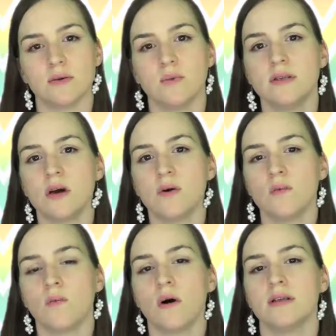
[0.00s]
We don't
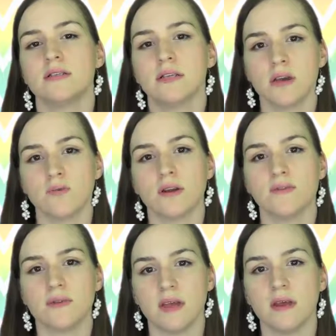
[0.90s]
want to get rid of
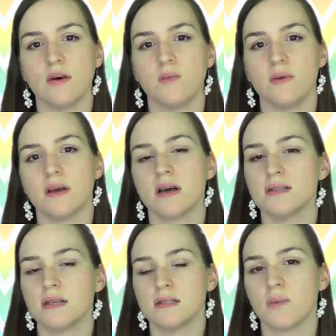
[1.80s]
the ego because
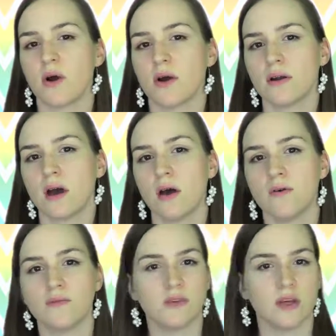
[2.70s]
it's part
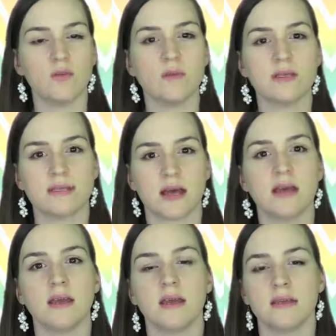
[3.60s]
of the human psyche.